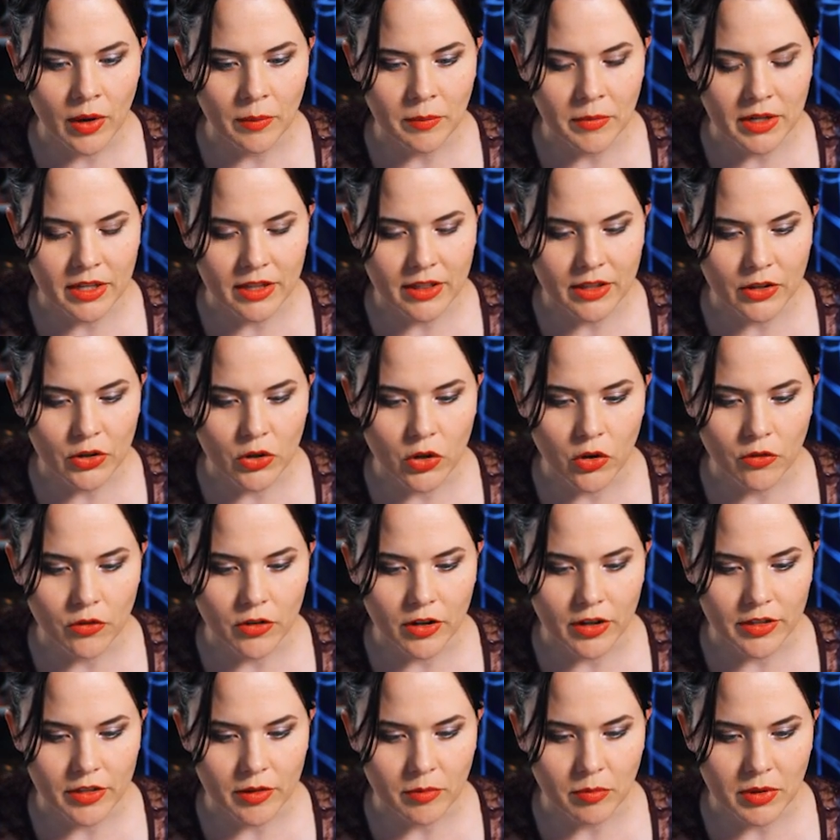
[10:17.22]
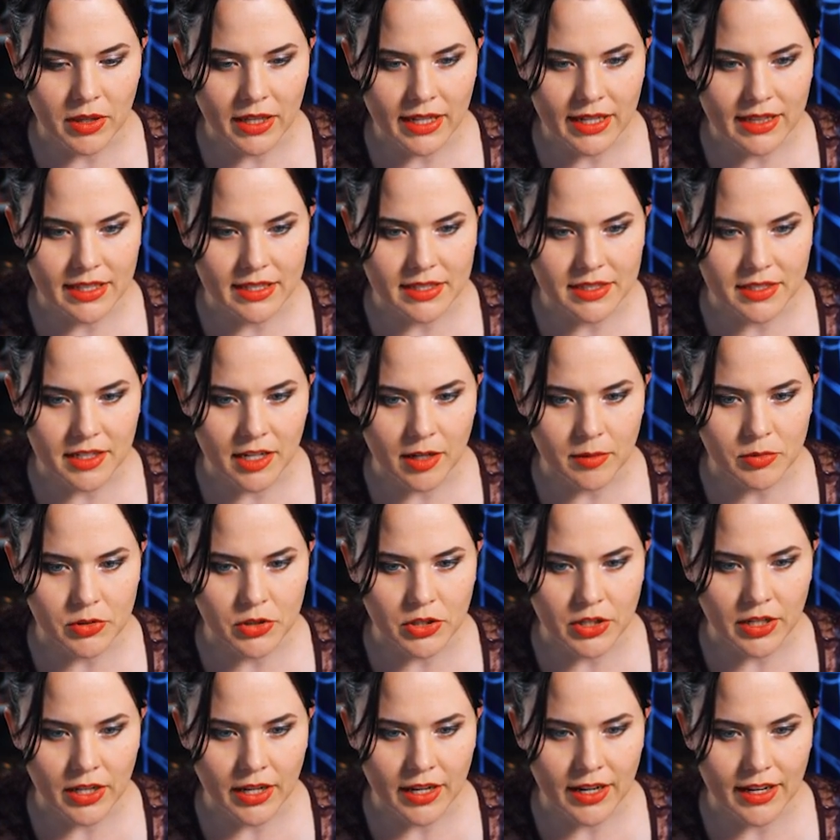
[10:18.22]
I'm going to click over on the playlist
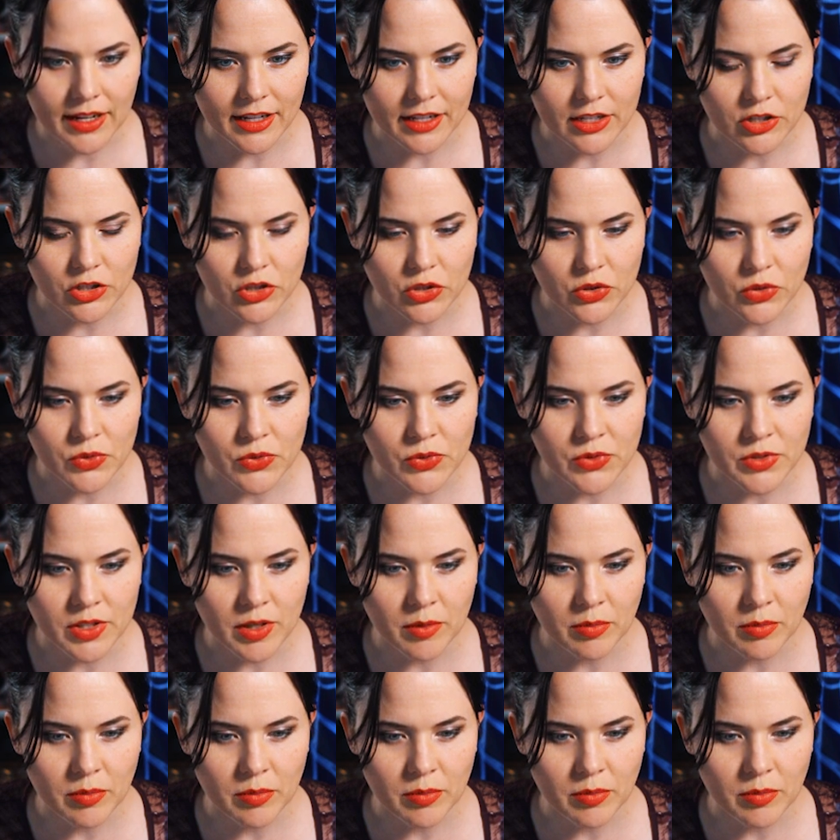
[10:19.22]
option and I can choose